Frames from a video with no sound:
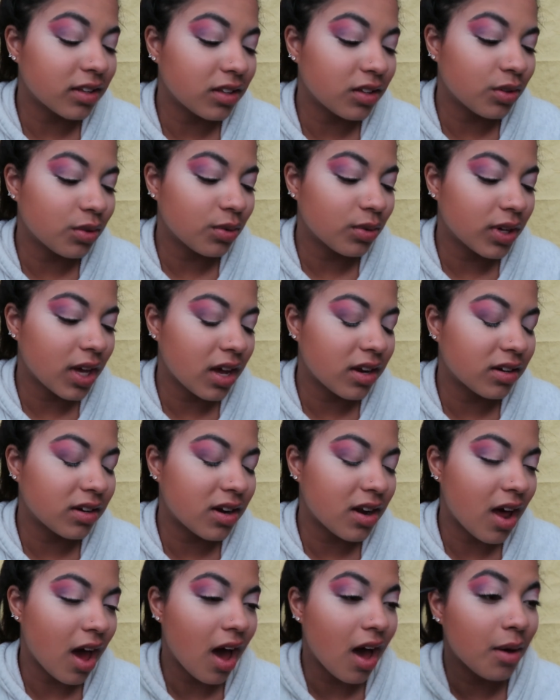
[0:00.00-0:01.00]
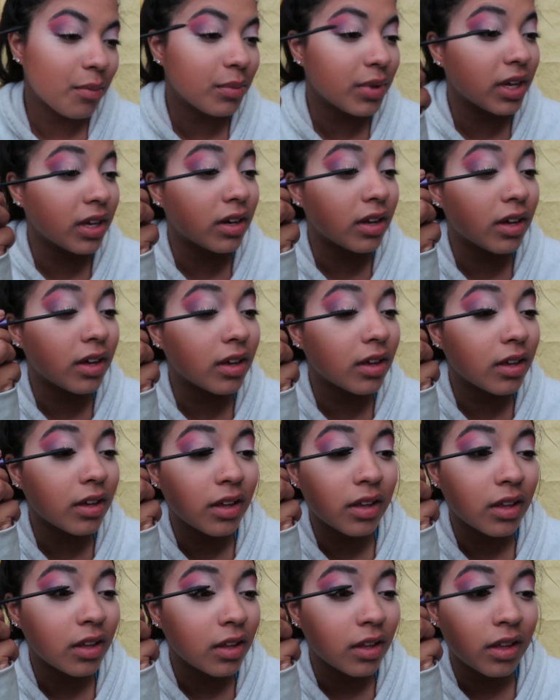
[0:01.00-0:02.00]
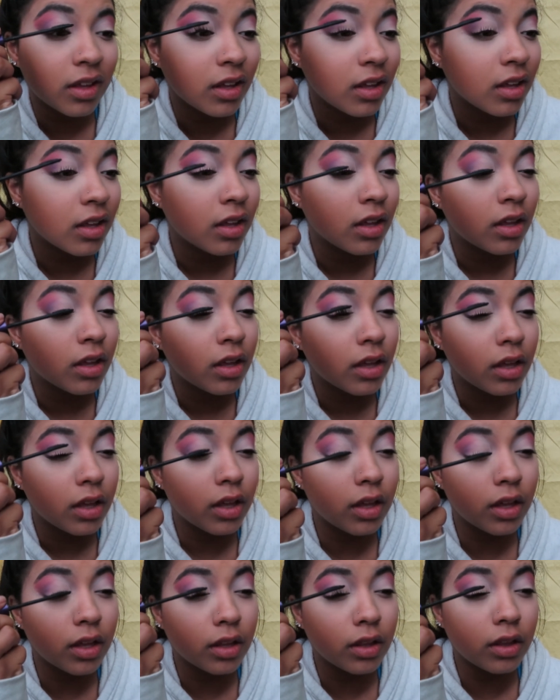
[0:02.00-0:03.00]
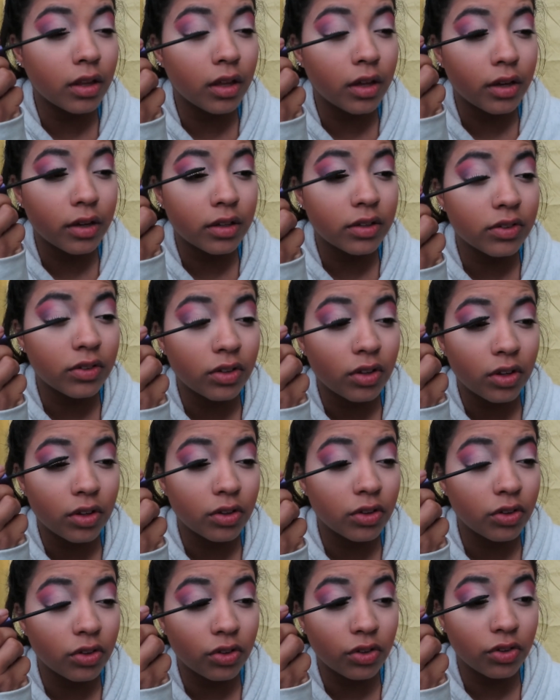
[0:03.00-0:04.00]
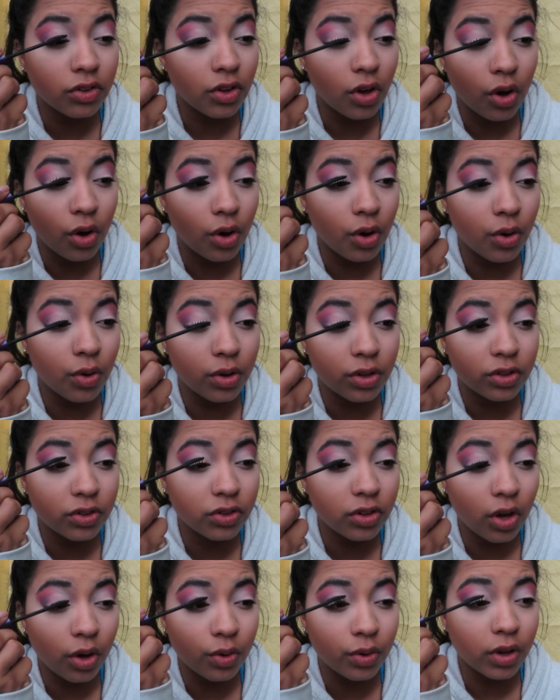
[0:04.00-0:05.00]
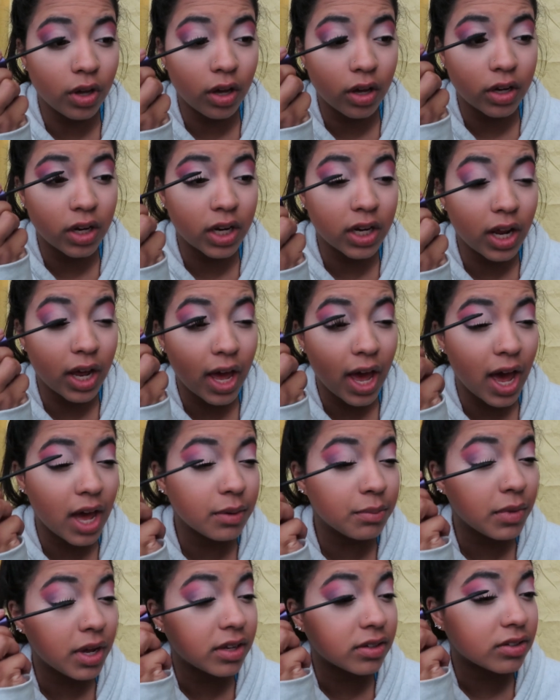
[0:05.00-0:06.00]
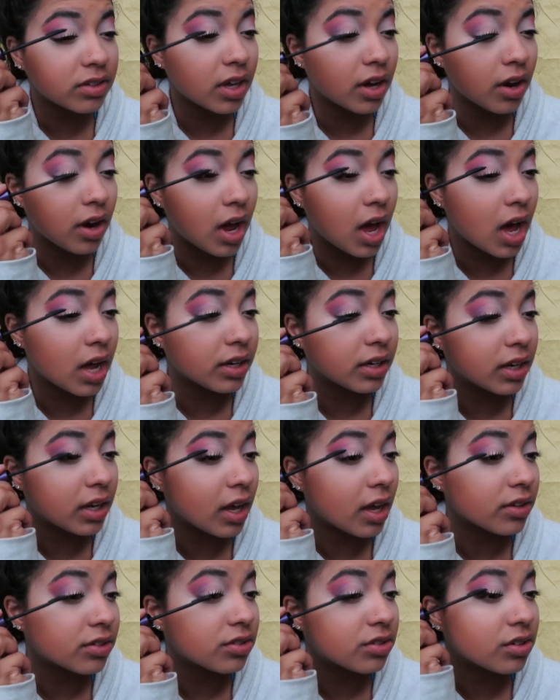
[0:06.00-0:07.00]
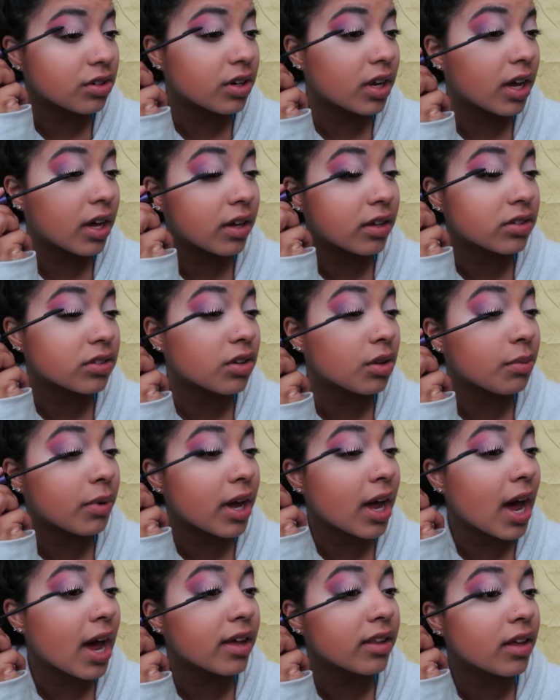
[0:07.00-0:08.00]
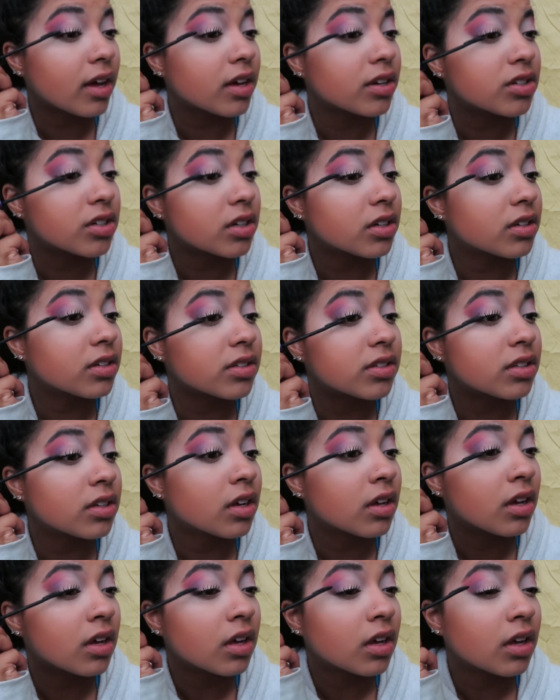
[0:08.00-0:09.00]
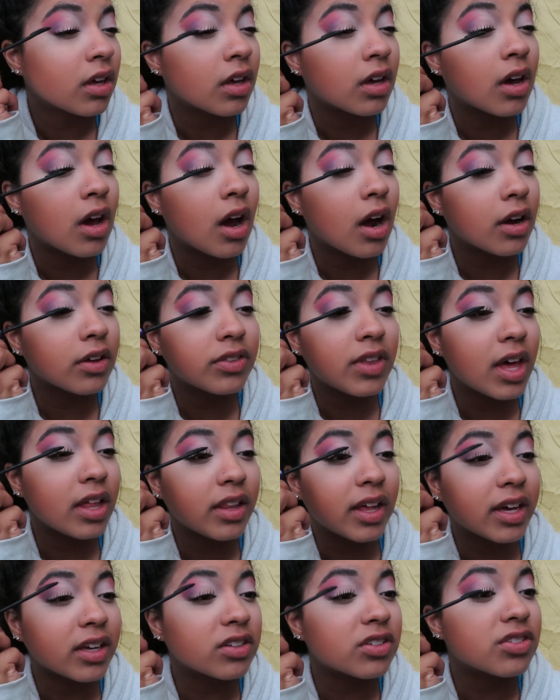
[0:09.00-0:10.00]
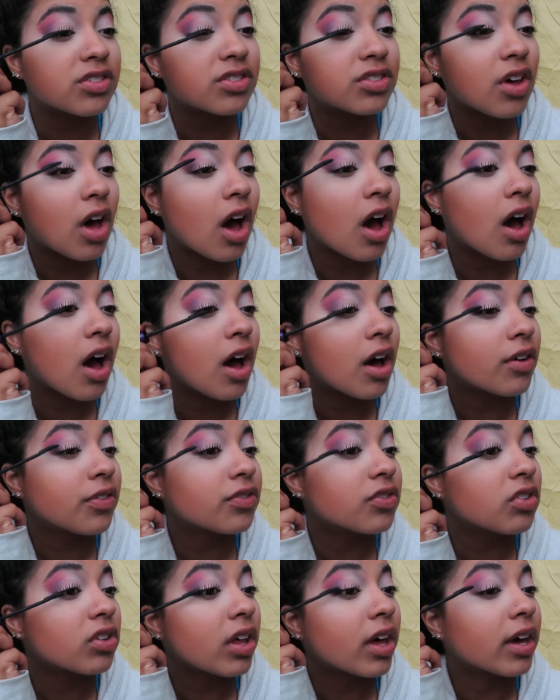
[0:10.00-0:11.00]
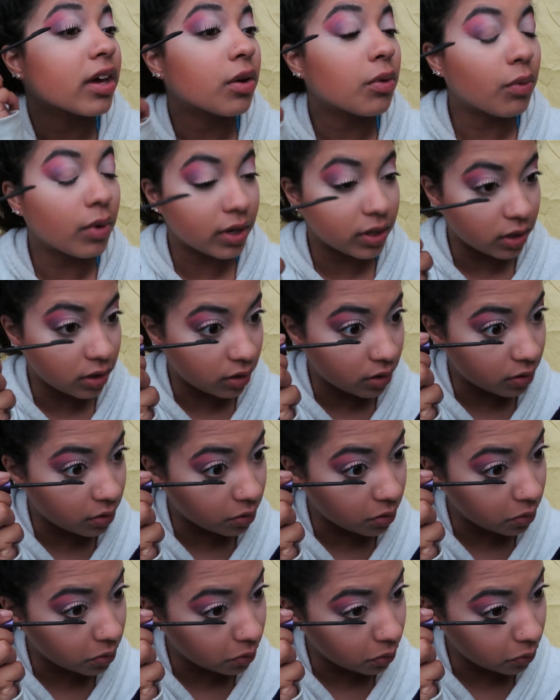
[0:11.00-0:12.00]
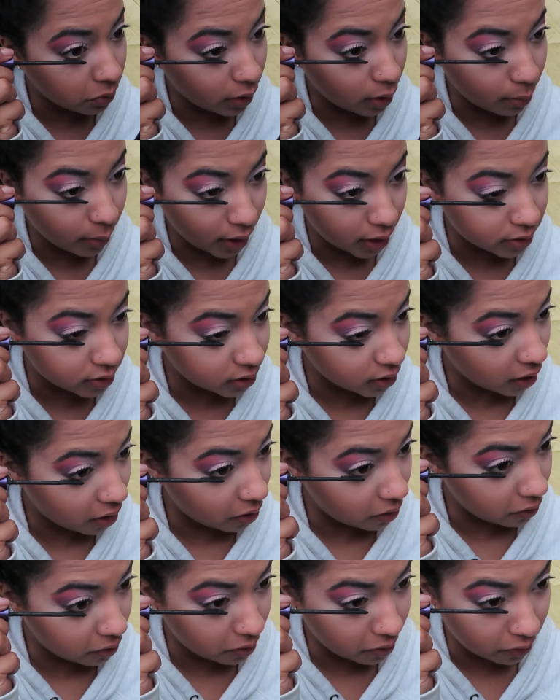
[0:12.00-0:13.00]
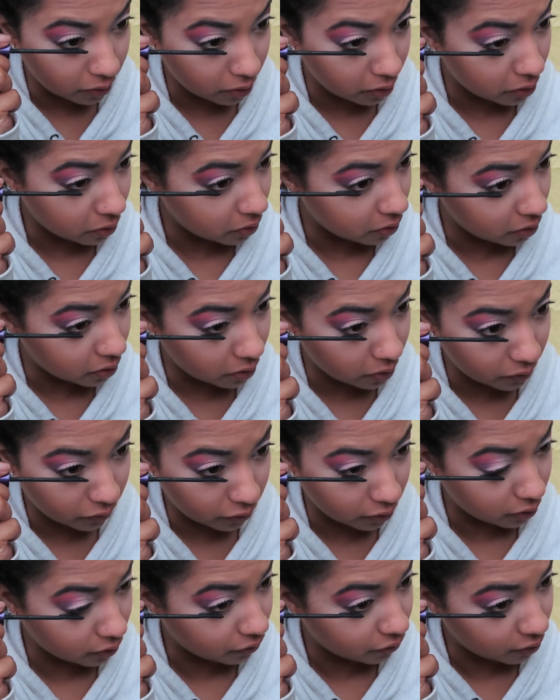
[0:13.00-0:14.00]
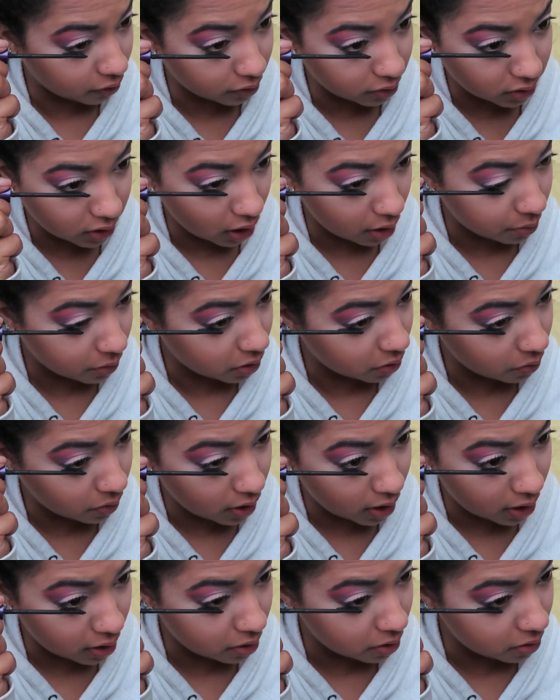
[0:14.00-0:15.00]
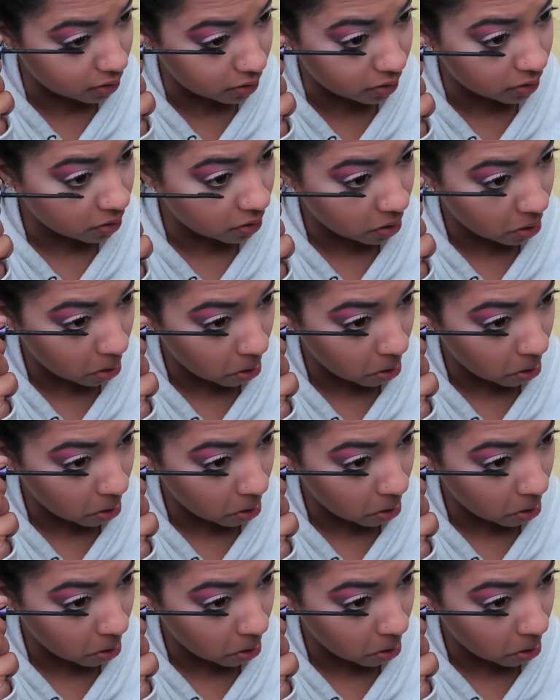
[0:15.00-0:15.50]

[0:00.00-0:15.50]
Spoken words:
You cannot beat it. It looks so good. And I had mascara on yesterday, so my eyelashes aren't that like soft like when you wear mascara for the first time in a while,